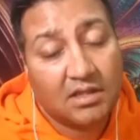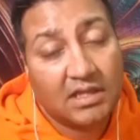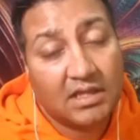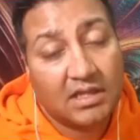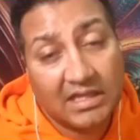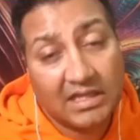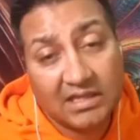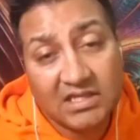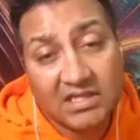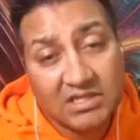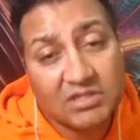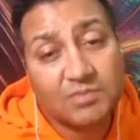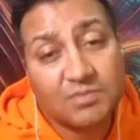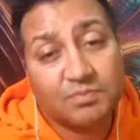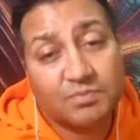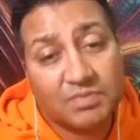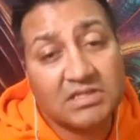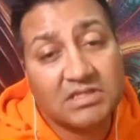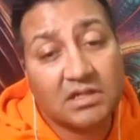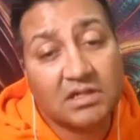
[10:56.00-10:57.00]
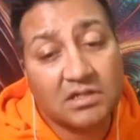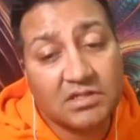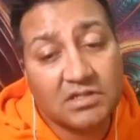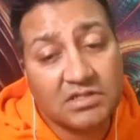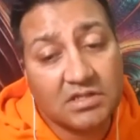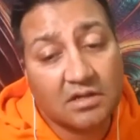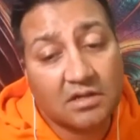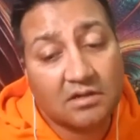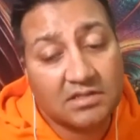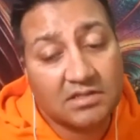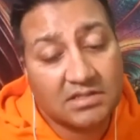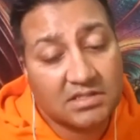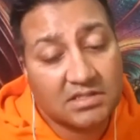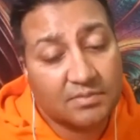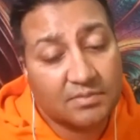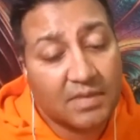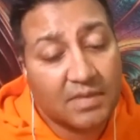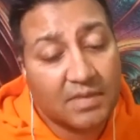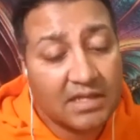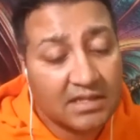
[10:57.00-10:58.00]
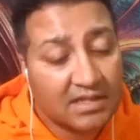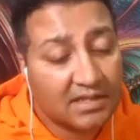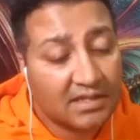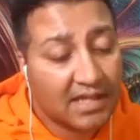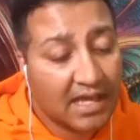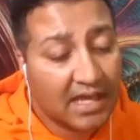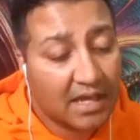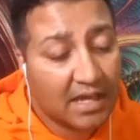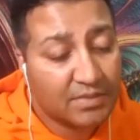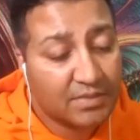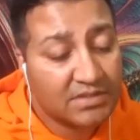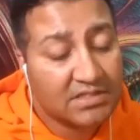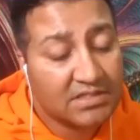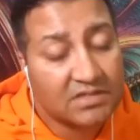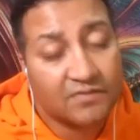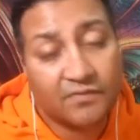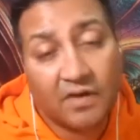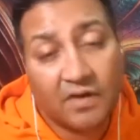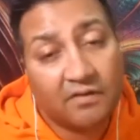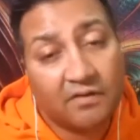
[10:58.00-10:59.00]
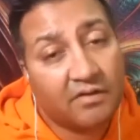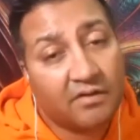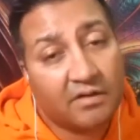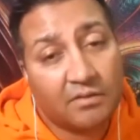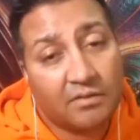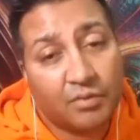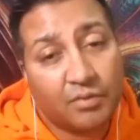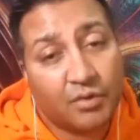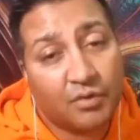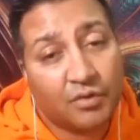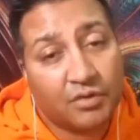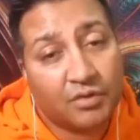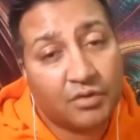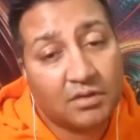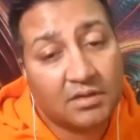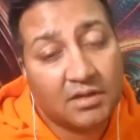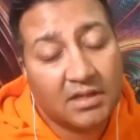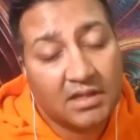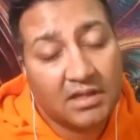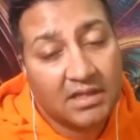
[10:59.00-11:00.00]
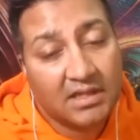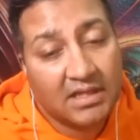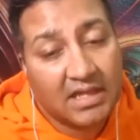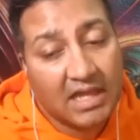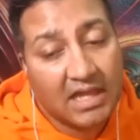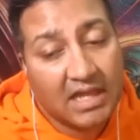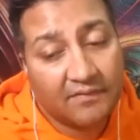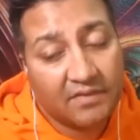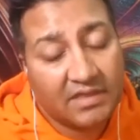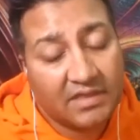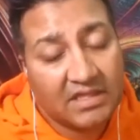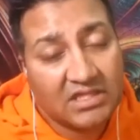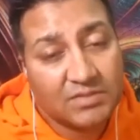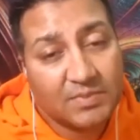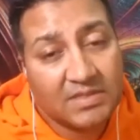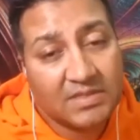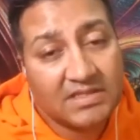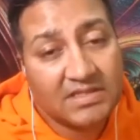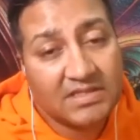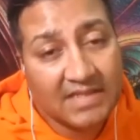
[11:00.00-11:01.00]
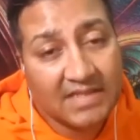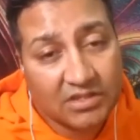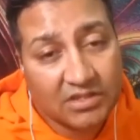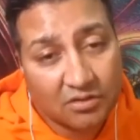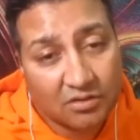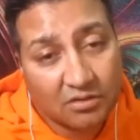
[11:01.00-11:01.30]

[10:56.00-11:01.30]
in this particular solar system, anything that happens is very, very important. Everything's been set